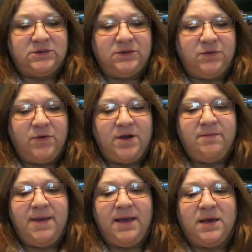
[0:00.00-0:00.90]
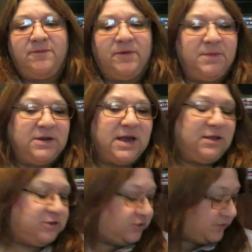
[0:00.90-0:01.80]
do you wear makeup from the
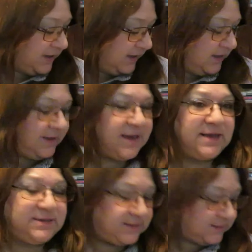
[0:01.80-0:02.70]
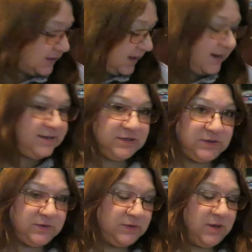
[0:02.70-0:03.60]
Dollar Tree? Yes, I
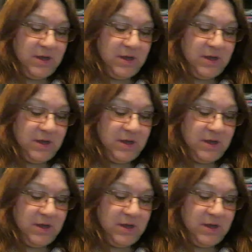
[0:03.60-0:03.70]
do.